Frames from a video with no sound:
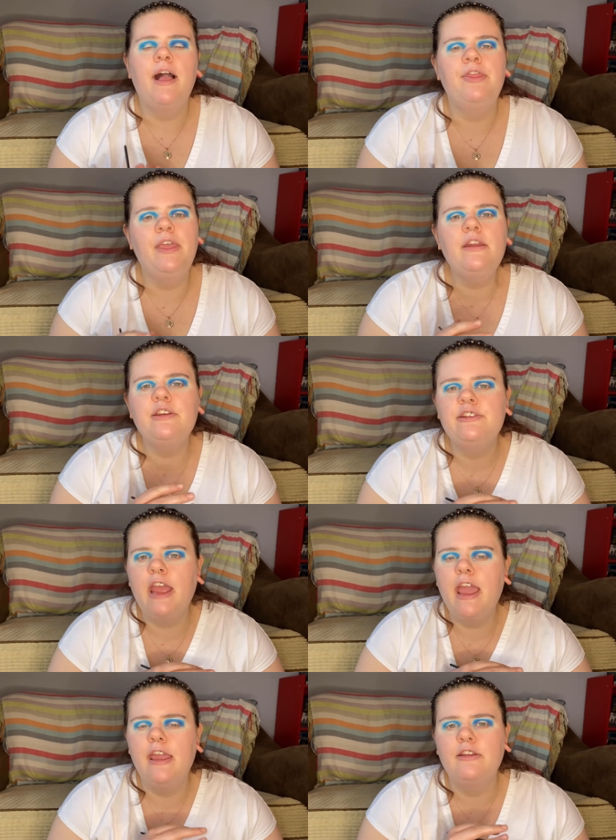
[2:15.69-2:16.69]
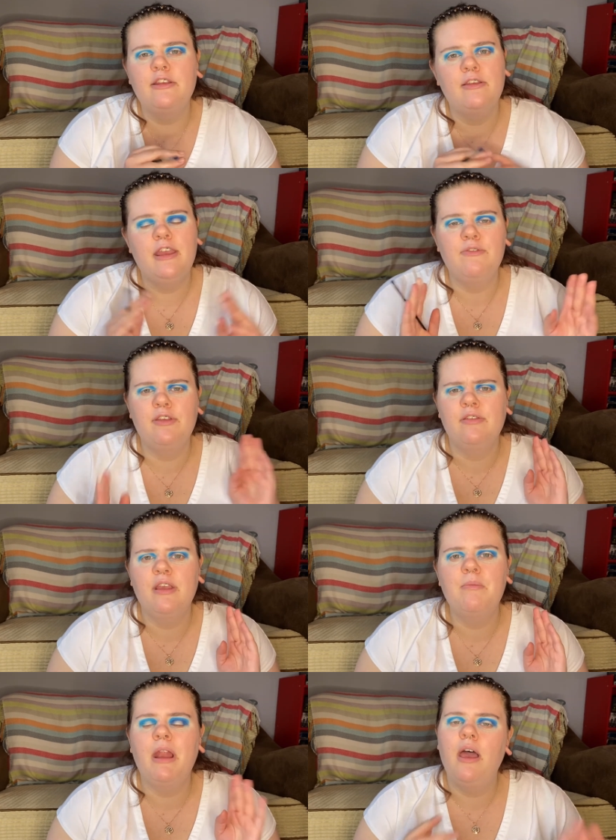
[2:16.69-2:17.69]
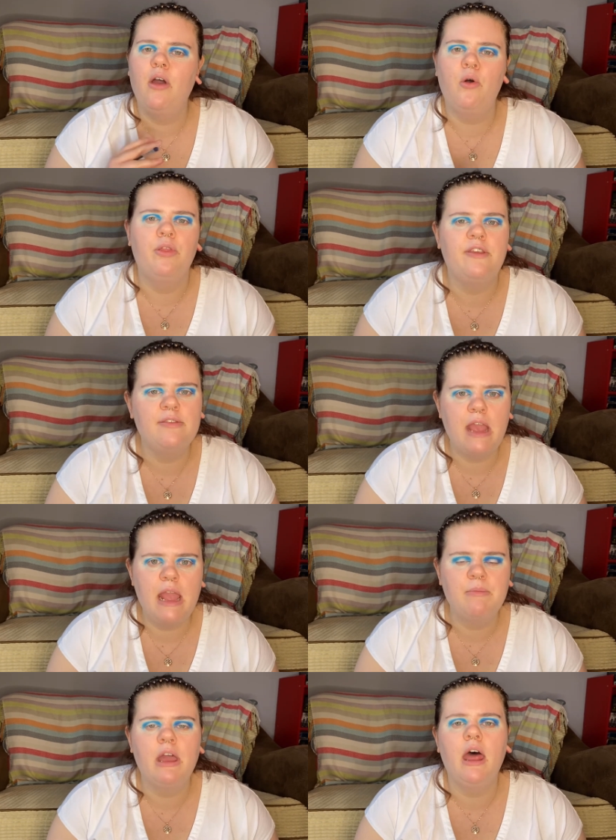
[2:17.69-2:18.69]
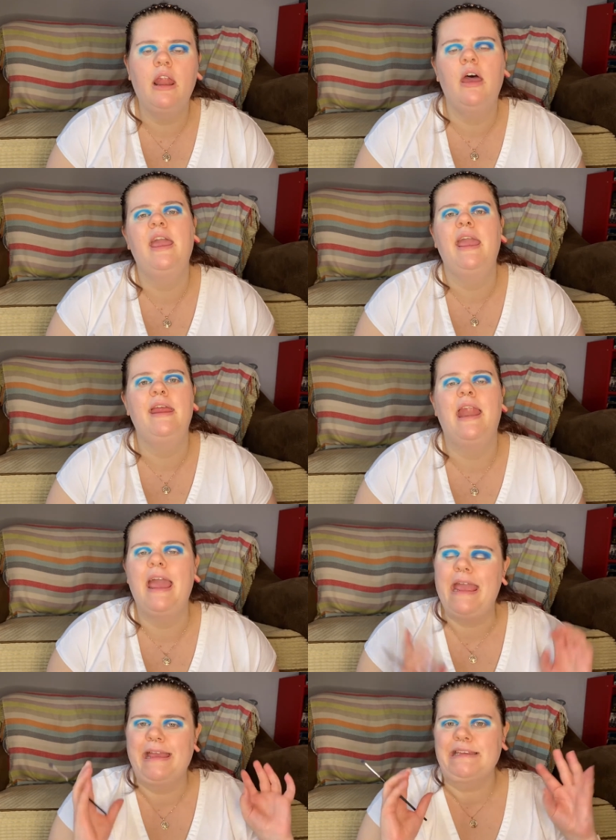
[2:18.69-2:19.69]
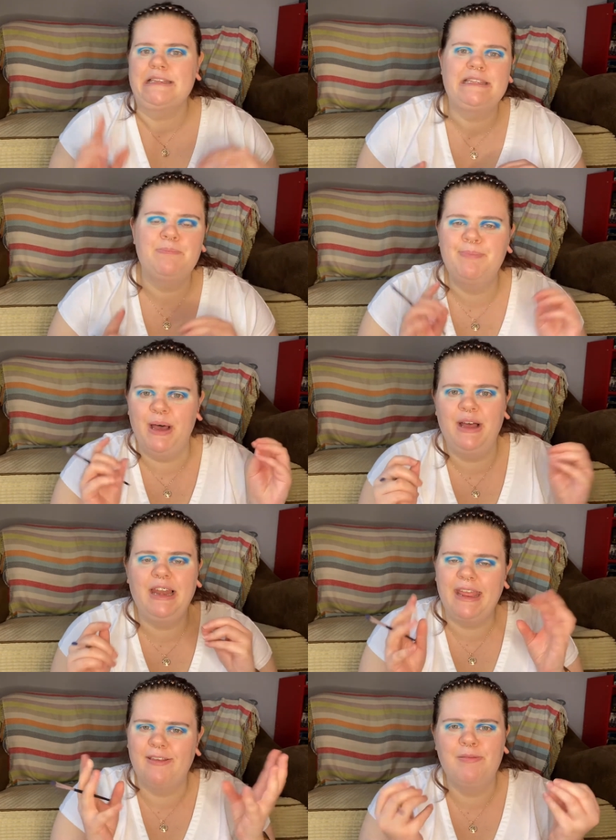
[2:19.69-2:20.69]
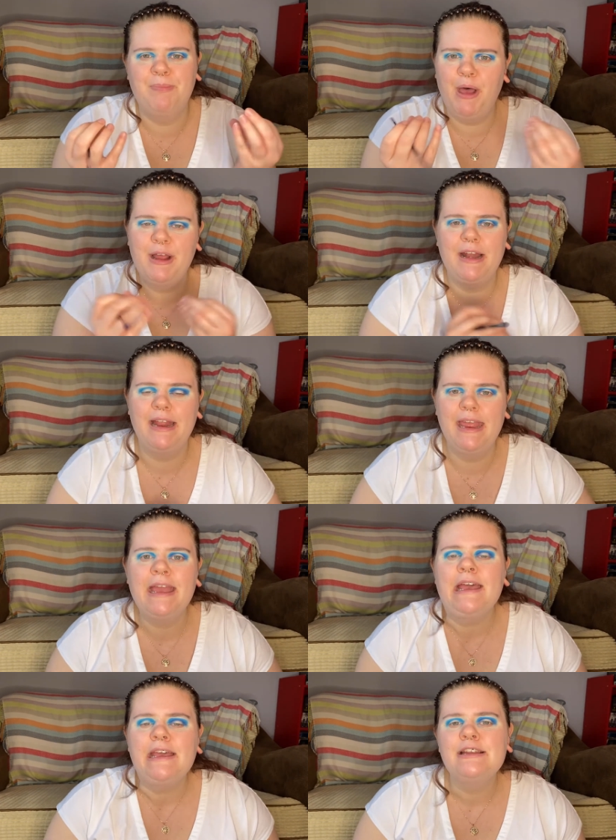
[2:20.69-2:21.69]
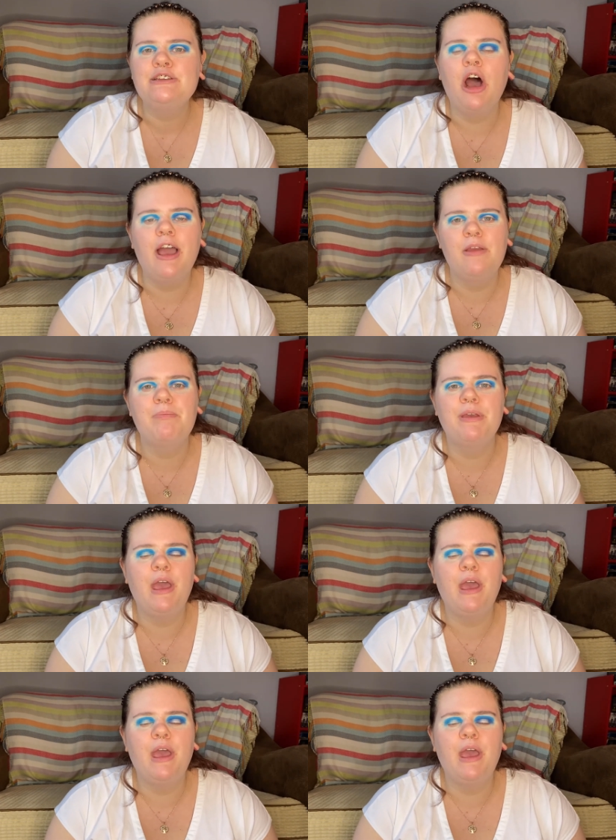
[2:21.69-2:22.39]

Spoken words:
and then a shade either similar or the same colour in a sparkly type